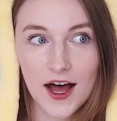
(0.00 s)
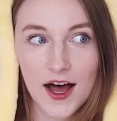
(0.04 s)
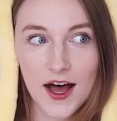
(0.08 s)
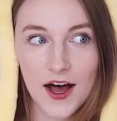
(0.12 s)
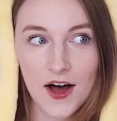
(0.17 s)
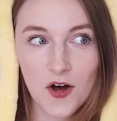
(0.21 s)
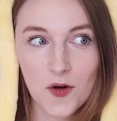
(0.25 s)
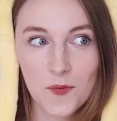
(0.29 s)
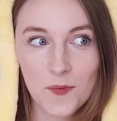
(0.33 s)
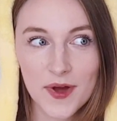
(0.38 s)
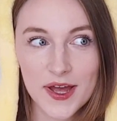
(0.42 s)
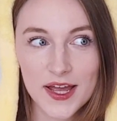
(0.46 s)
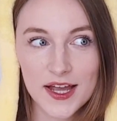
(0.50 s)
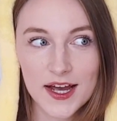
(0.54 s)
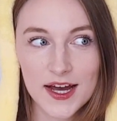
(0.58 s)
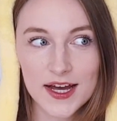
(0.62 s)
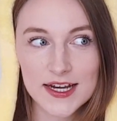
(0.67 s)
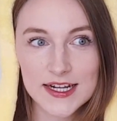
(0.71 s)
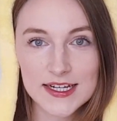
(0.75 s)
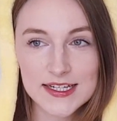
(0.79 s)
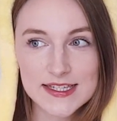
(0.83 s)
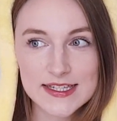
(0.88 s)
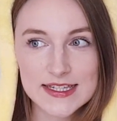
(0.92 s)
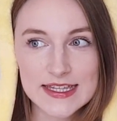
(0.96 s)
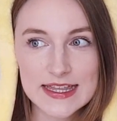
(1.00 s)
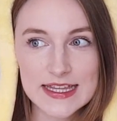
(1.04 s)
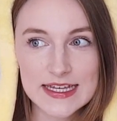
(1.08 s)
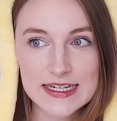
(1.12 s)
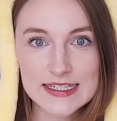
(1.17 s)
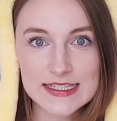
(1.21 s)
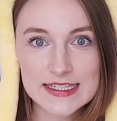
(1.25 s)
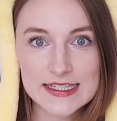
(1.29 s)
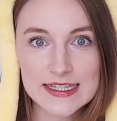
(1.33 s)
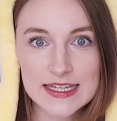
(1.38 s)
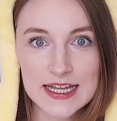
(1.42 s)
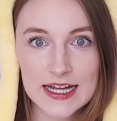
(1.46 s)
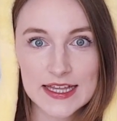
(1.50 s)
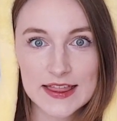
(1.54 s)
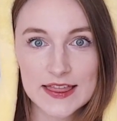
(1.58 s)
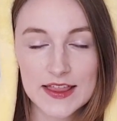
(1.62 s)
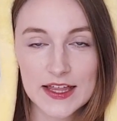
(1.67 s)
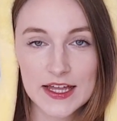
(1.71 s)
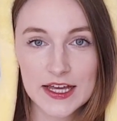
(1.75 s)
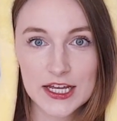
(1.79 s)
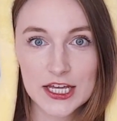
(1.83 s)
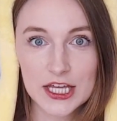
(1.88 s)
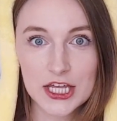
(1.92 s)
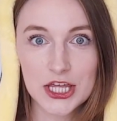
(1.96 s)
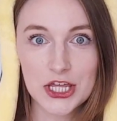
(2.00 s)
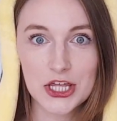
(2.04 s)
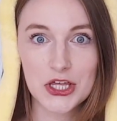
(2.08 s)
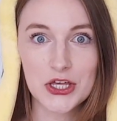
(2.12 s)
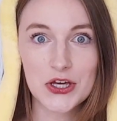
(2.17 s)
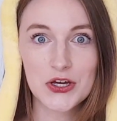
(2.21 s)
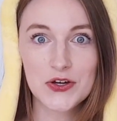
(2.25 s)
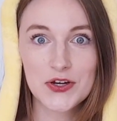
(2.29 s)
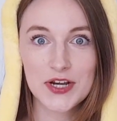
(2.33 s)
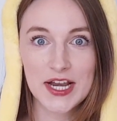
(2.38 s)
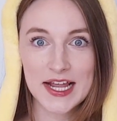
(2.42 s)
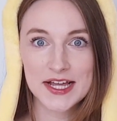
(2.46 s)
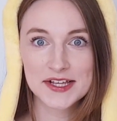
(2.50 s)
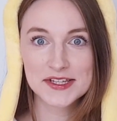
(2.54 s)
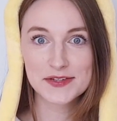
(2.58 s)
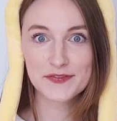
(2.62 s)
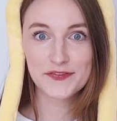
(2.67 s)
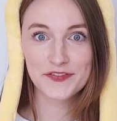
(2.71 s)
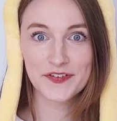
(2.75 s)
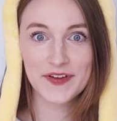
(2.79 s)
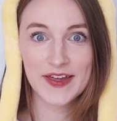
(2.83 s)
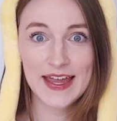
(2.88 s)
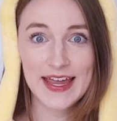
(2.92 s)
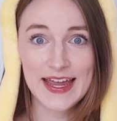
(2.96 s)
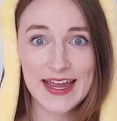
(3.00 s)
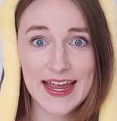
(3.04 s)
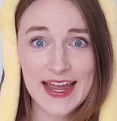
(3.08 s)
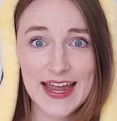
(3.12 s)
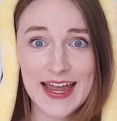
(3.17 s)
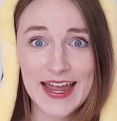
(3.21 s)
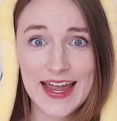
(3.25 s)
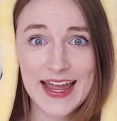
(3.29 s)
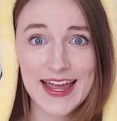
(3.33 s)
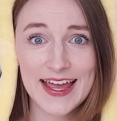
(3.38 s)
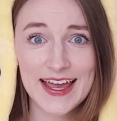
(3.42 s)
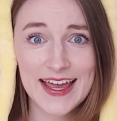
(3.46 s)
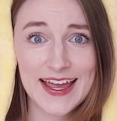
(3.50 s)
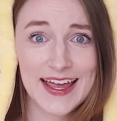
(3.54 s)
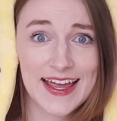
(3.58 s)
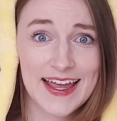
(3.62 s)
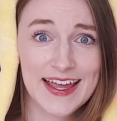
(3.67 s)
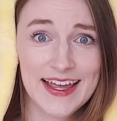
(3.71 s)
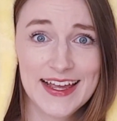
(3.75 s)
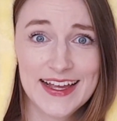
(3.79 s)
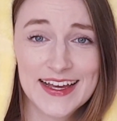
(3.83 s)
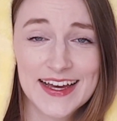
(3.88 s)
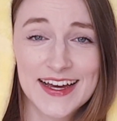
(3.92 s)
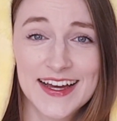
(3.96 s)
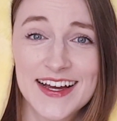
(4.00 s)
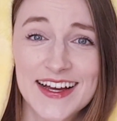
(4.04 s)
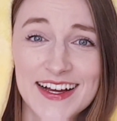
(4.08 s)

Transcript: Oh my god, is this not the cutest thing?